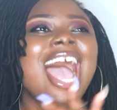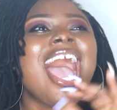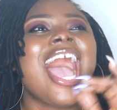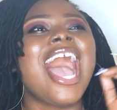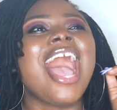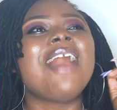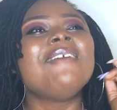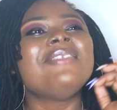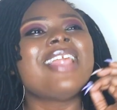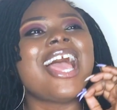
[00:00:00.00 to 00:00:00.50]

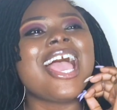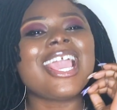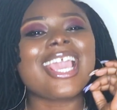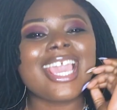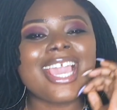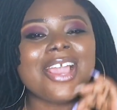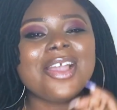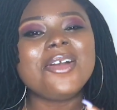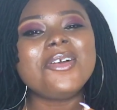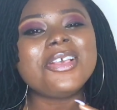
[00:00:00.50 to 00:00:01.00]
I'm like,
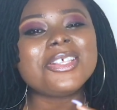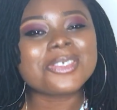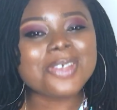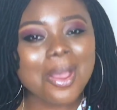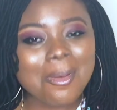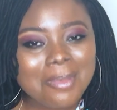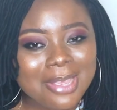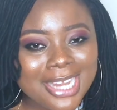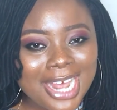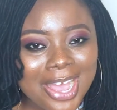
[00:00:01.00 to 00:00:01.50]
who is
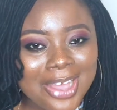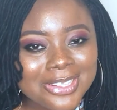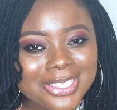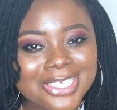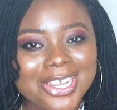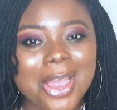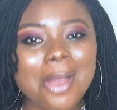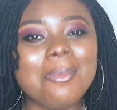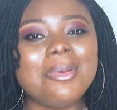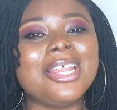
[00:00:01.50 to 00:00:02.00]
coming out?
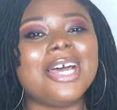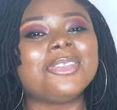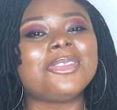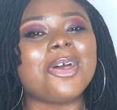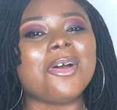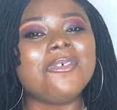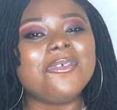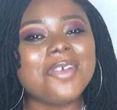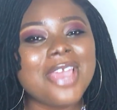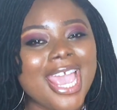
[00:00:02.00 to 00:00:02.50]
Coming out
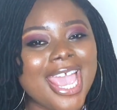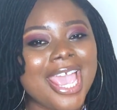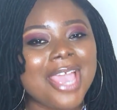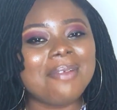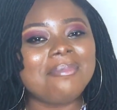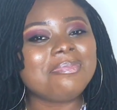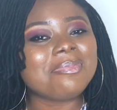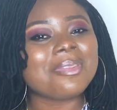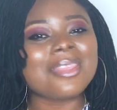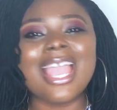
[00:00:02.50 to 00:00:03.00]
of where?
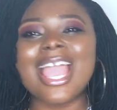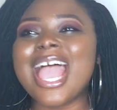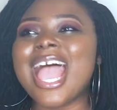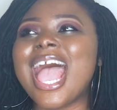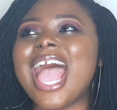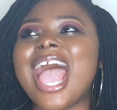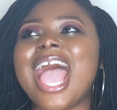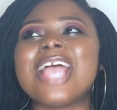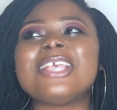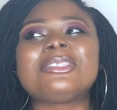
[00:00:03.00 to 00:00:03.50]

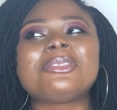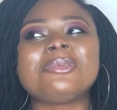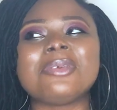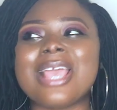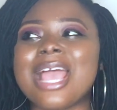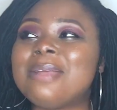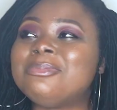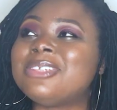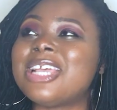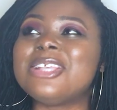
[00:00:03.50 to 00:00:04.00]
I swear,
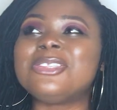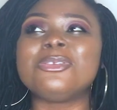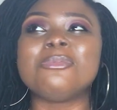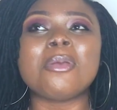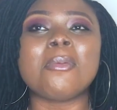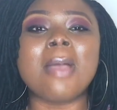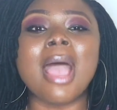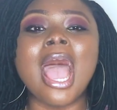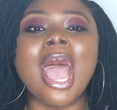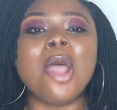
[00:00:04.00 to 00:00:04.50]
I'm trying to
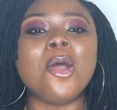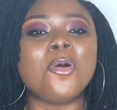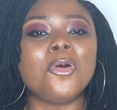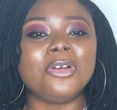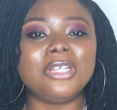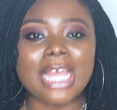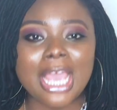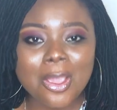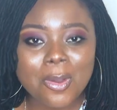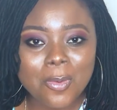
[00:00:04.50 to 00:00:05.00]
remember how
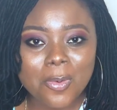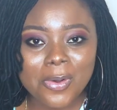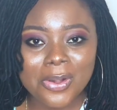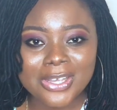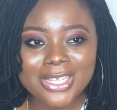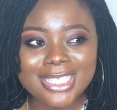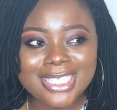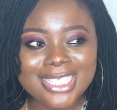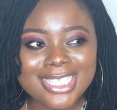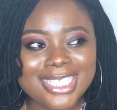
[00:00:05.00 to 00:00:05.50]
old I
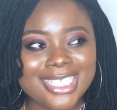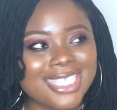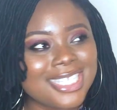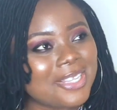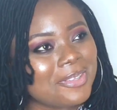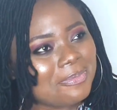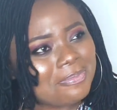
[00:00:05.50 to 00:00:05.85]
was.